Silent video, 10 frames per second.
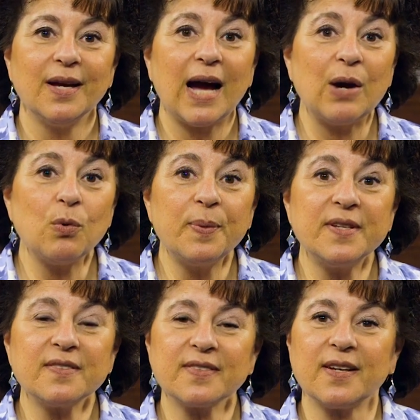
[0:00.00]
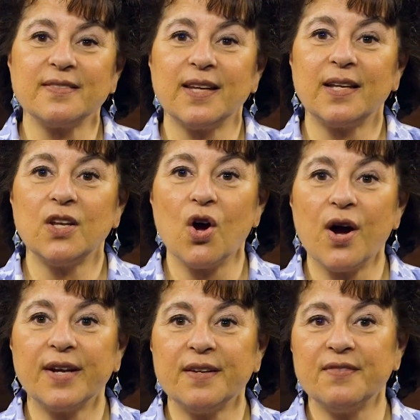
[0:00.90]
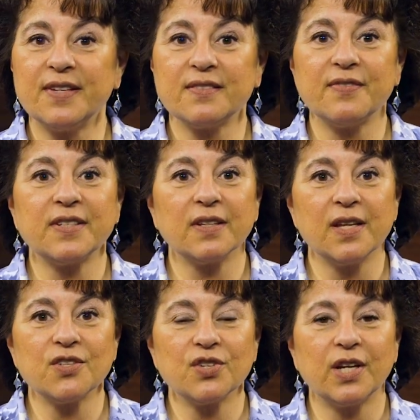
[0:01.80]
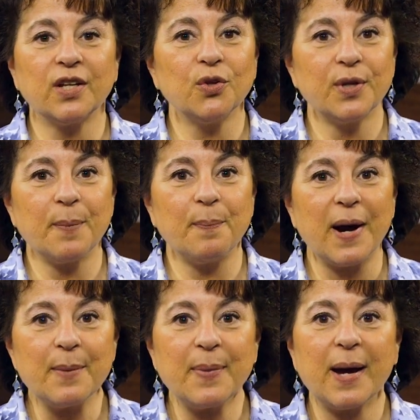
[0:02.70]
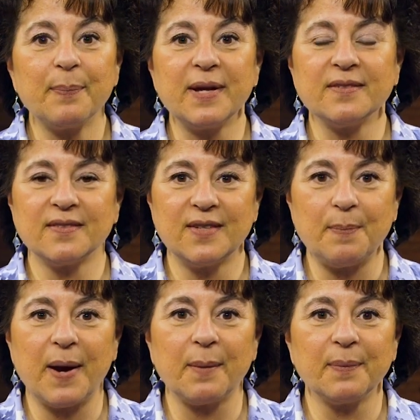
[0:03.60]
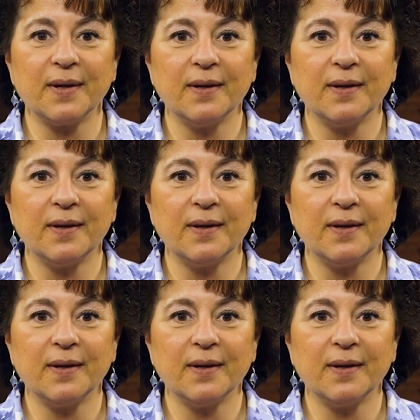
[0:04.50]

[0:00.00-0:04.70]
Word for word: I will be discussing non invasive ventilation, including BiPAP and CPAP.